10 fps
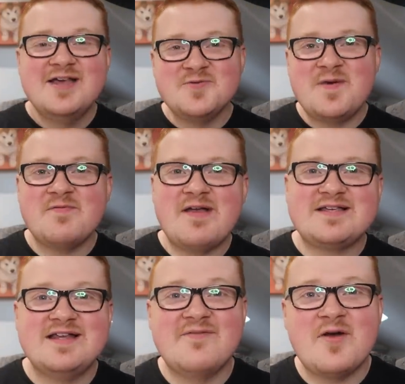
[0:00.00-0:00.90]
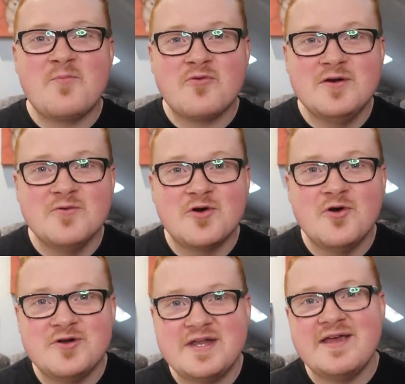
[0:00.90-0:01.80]
Some people asking, have I
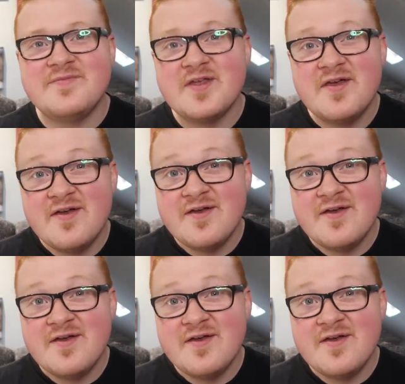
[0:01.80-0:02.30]
pre-recorded it?